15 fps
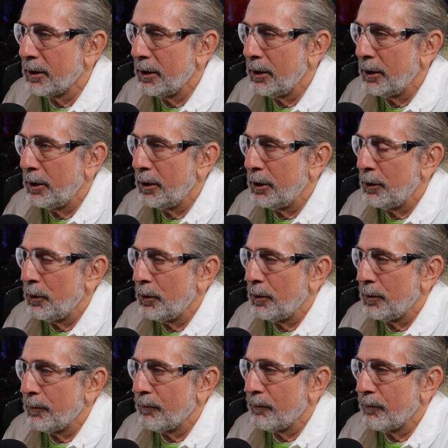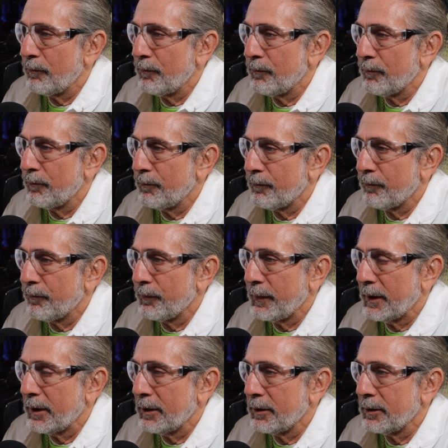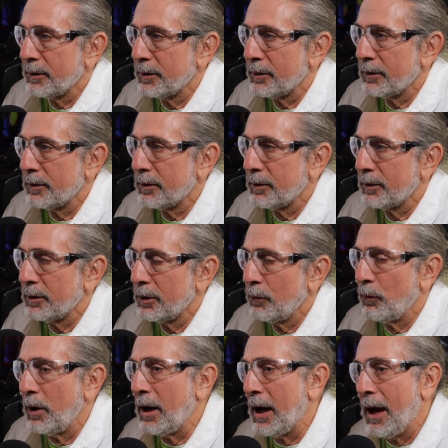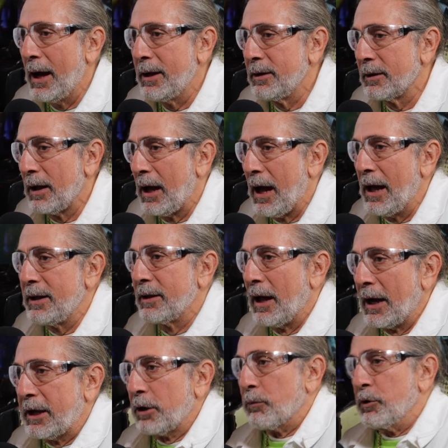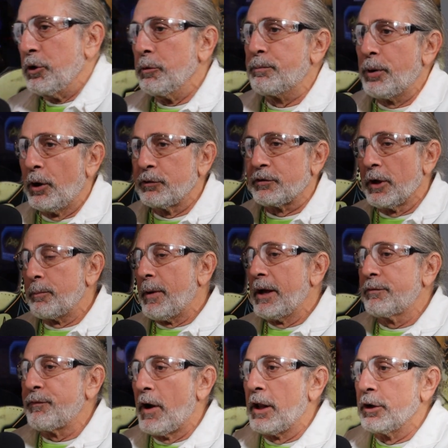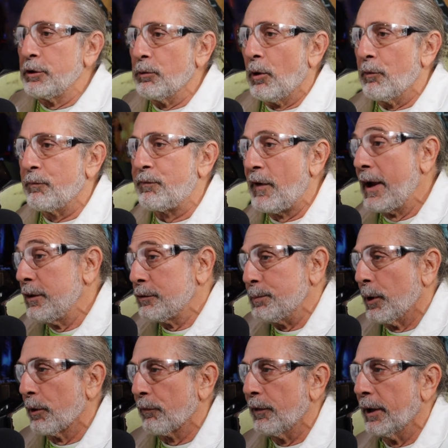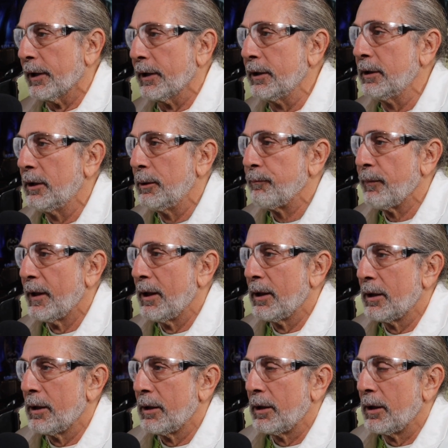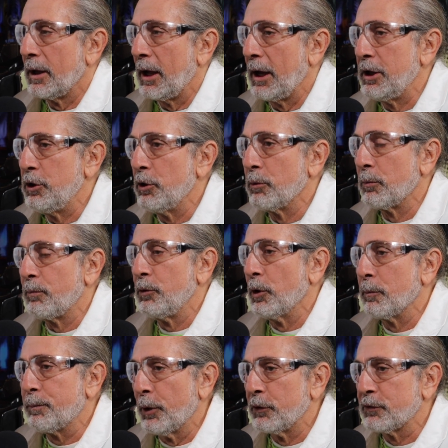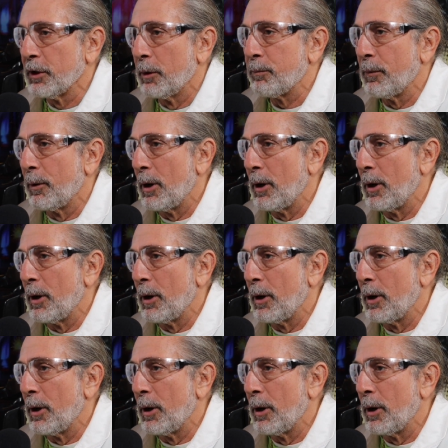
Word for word: you know, and, and we enjoy it so much. Well, I I like it when you post up. I follow you on Facebook, really. I don't post a whole lot. And you you'll post up